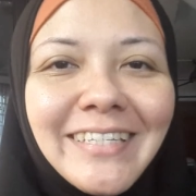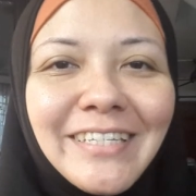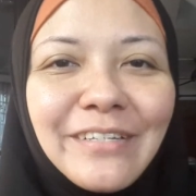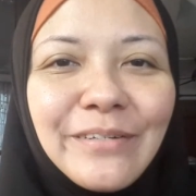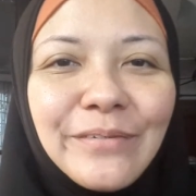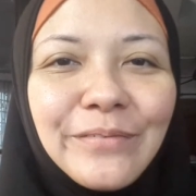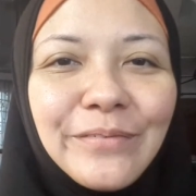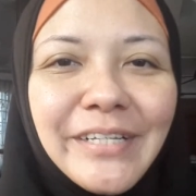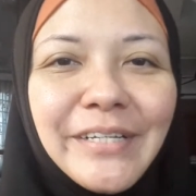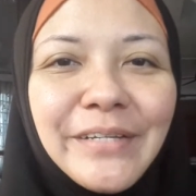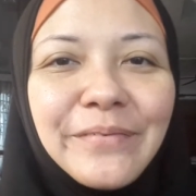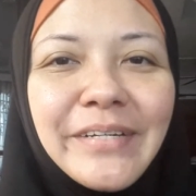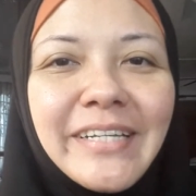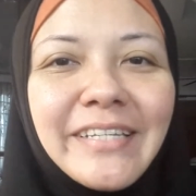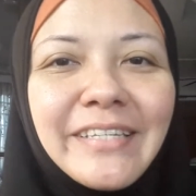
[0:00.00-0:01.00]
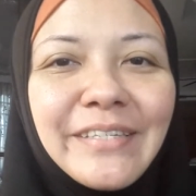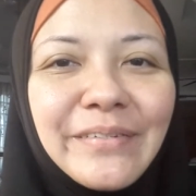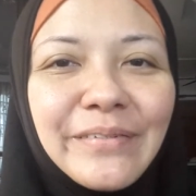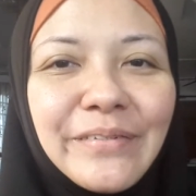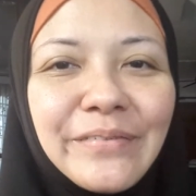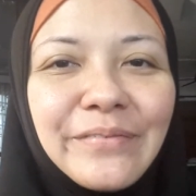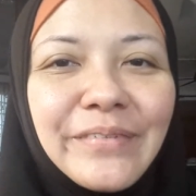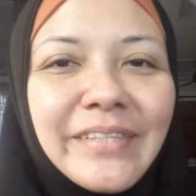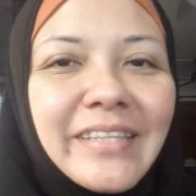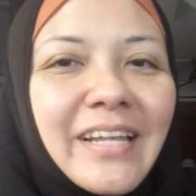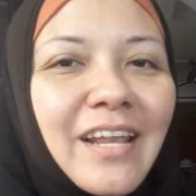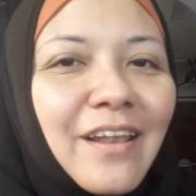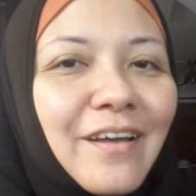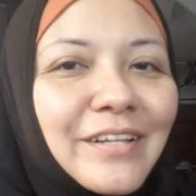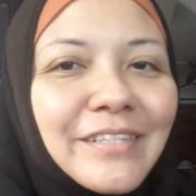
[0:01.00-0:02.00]
see you really, really soon with
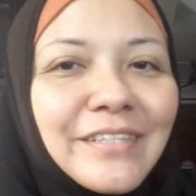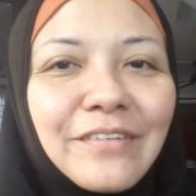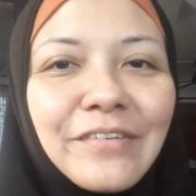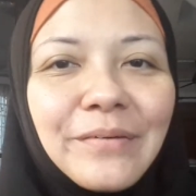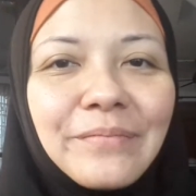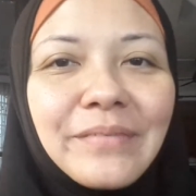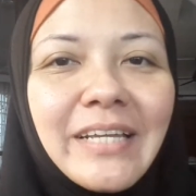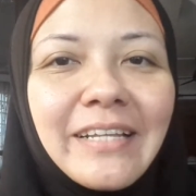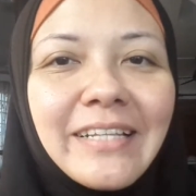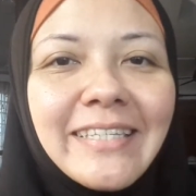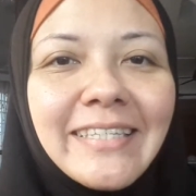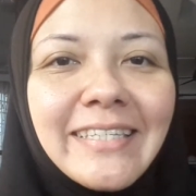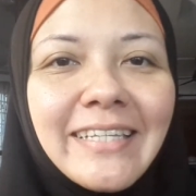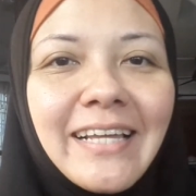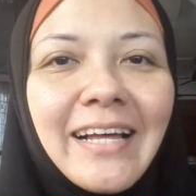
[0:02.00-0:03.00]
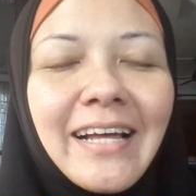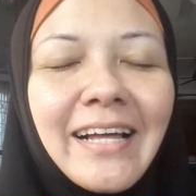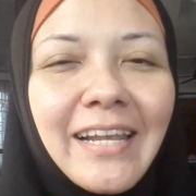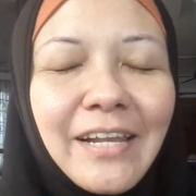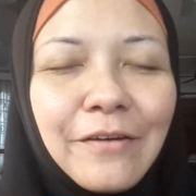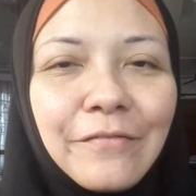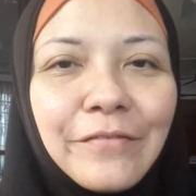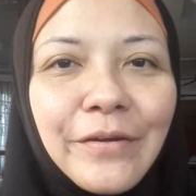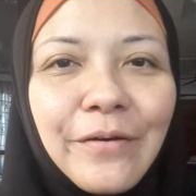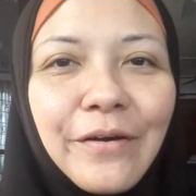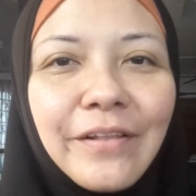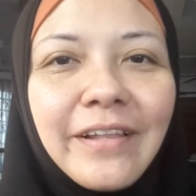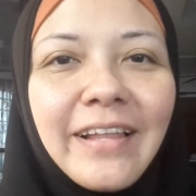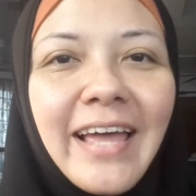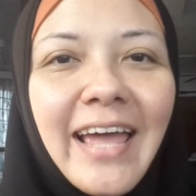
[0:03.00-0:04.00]
lots of updates. Love you
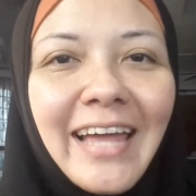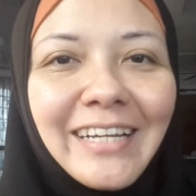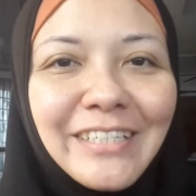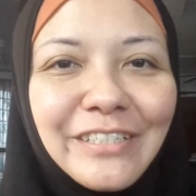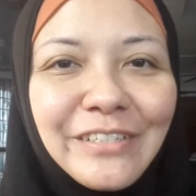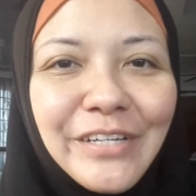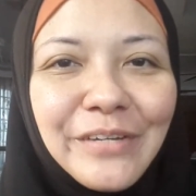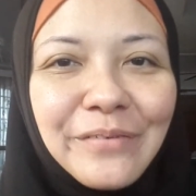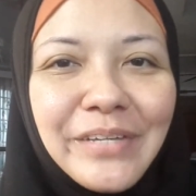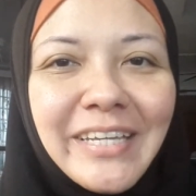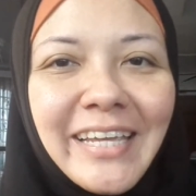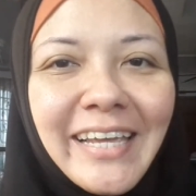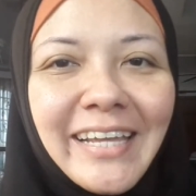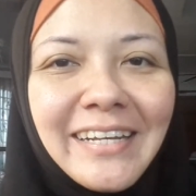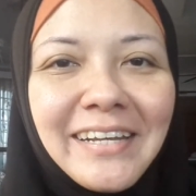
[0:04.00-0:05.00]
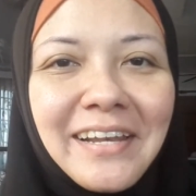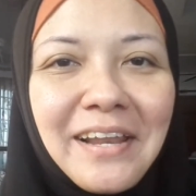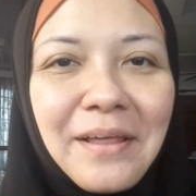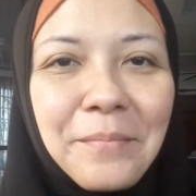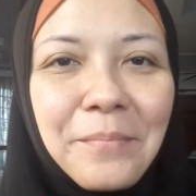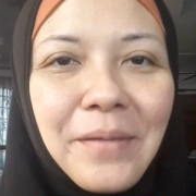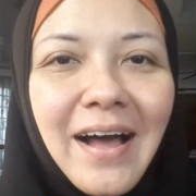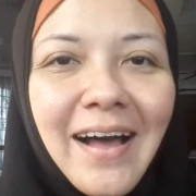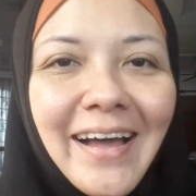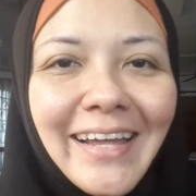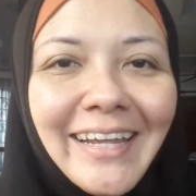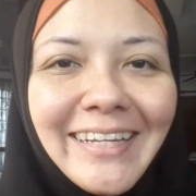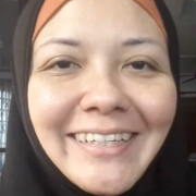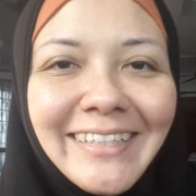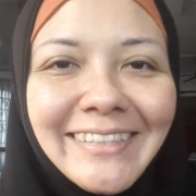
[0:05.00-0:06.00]
all. Enjoy your weekend.
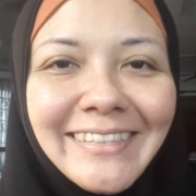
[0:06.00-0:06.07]
Bye.